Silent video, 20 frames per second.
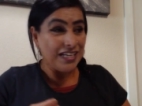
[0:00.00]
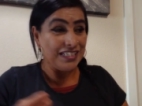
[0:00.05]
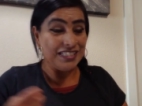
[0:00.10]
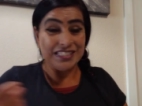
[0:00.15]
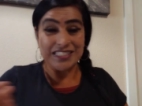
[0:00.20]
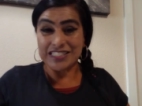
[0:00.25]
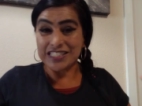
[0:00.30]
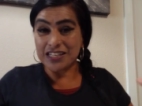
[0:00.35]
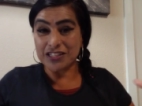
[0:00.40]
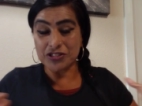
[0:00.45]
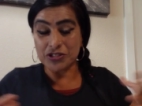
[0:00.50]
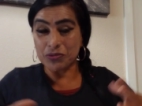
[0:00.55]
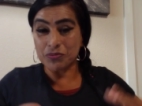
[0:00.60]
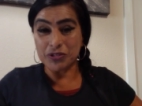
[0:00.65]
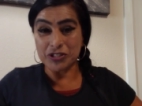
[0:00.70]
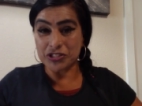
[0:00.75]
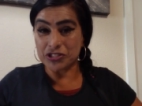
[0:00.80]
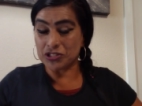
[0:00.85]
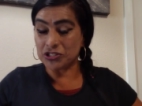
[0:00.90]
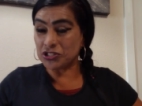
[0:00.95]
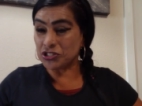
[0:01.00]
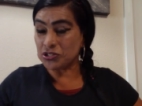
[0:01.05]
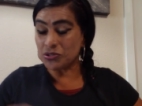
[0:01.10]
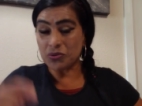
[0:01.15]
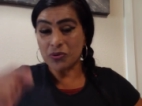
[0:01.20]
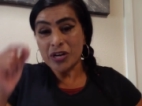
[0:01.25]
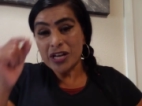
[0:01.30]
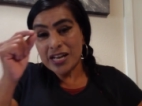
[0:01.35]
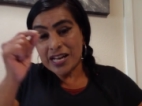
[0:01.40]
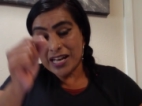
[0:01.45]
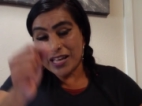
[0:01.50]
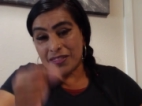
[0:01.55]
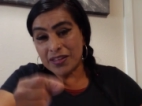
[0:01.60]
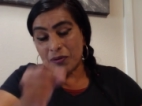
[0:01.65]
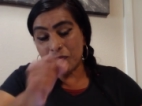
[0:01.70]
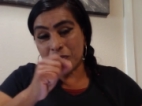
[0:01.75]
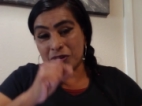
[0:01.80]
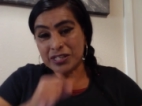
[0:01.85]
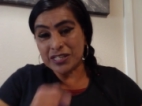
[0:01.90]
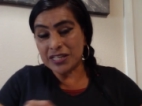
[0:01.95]
And he tells you what to do. And
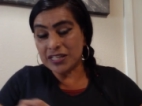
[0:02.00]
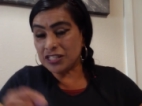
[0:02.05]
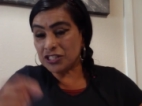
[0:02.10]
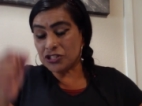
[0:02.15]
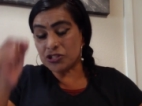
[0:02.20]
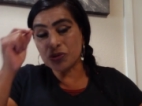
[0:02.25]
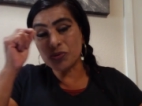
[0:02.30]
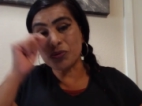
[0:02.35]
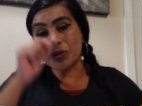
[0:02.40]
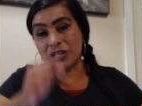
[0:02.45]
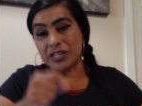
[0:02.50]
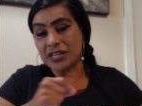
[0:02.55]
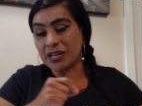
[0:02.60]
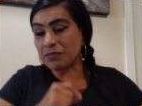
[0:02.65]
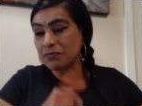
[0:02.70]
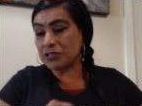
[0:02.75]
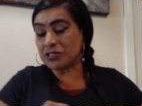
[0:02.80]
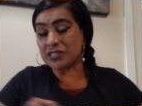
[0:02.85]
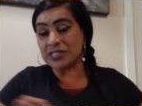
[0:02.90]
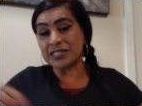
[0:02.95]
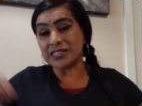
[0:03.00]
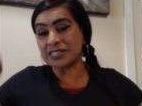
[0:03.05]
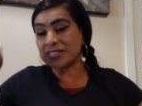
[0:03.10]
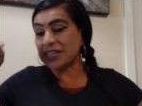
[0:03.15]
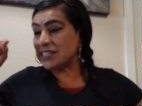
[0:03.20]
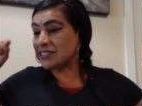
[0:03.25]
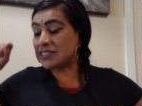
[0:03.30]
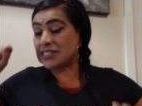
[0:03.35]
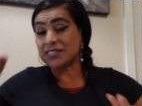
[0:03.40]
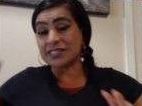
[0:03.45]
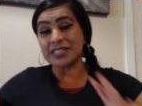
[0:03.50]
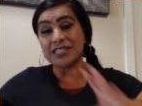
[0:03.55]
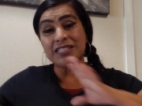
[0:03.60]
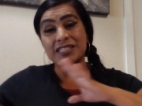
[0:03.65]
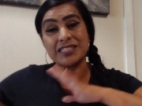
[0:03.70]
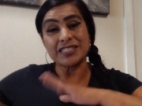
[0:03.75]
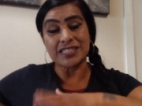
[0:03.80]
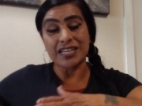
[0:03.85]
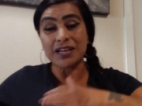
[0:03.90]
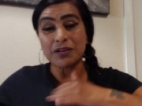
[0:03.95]
then what did he do? He came to his senses, and
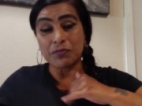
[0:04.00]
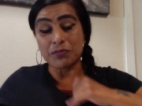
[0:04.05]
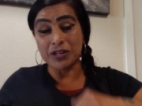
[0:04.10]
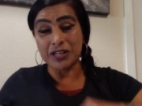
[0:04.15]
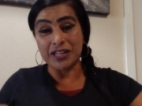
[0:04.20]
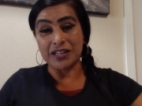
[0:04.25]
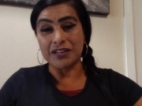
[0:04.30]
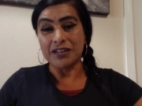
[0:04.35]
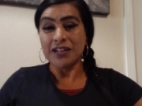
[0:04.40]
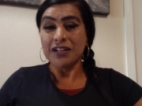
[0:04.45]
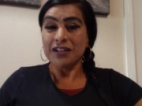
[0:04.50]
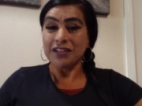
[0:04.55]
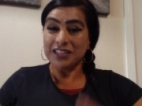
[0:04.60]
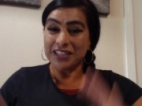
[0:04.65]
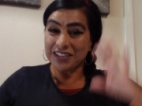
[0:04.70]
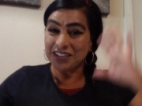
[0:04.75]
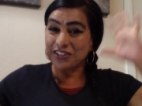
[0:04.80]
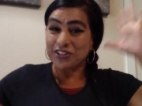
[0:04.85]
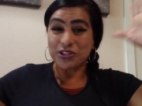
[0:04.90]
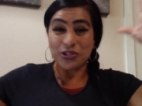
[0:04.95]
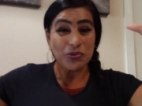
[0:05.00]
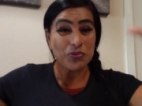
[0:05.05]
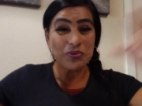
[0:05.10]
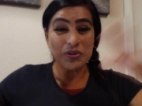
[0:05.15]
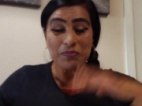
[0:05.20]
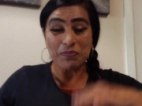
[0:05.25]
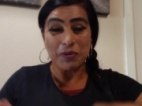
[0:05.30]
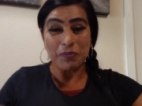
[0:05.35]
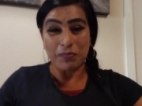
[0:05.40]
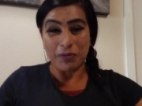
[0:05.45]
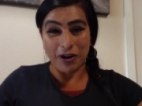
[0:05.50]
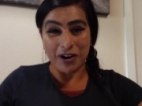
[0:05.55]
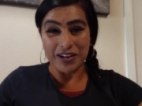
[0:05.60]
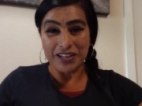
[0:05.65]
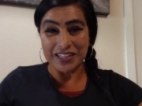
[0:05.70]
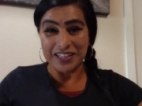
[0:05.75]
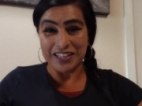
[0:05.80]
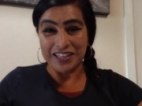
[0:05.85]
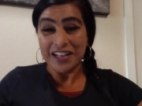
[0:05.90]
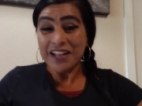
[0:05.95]
his dad what? He threw him a
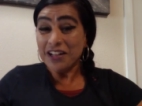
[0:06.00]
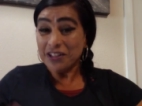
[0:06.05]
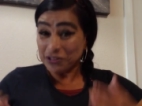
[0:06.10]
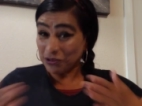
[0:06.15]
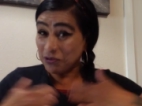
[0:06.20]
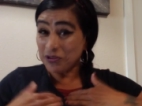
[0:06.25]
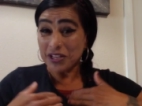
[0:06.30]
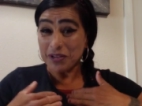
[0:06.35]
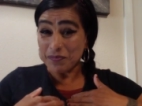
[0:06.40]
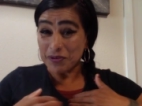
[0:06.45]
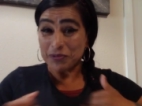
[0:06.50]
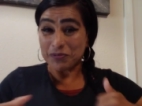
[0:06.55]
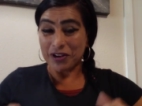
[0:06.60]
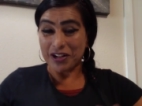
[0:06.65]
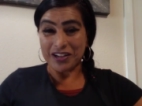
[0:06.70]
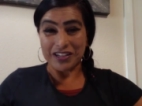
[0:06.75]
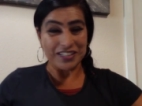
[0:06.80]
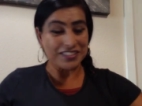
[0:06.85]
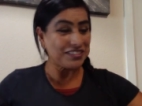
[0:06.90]
party. Don't get me wrong.